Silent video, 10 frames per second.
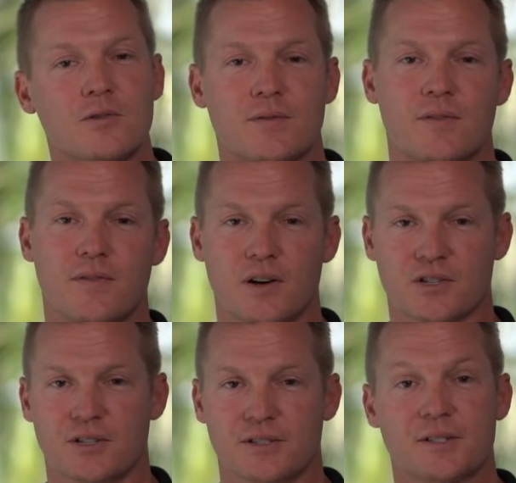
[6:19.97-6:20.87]
different
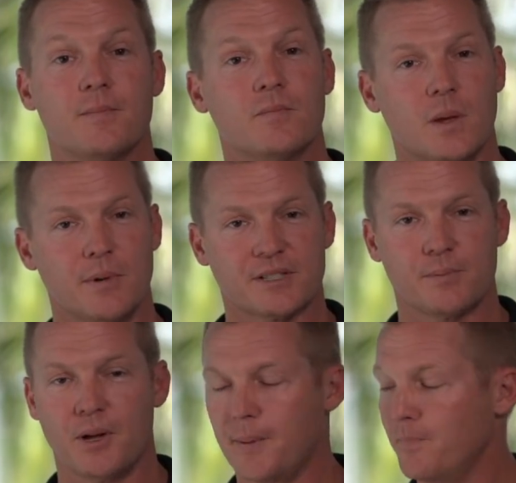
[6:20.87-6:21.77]
functions. Let me
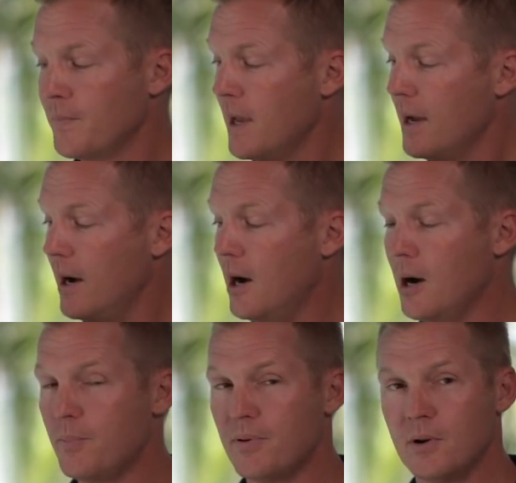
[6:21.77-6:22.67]
explain.
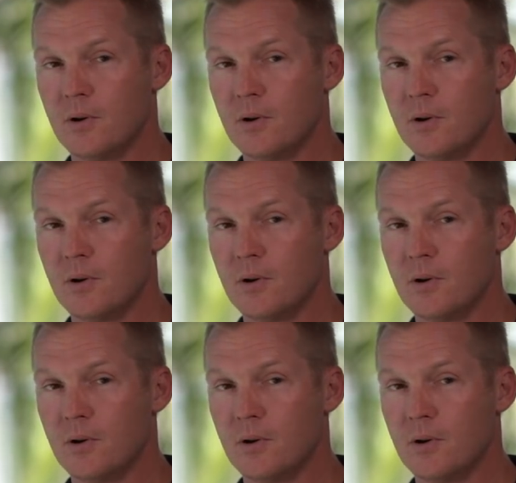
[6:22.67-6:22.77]
Up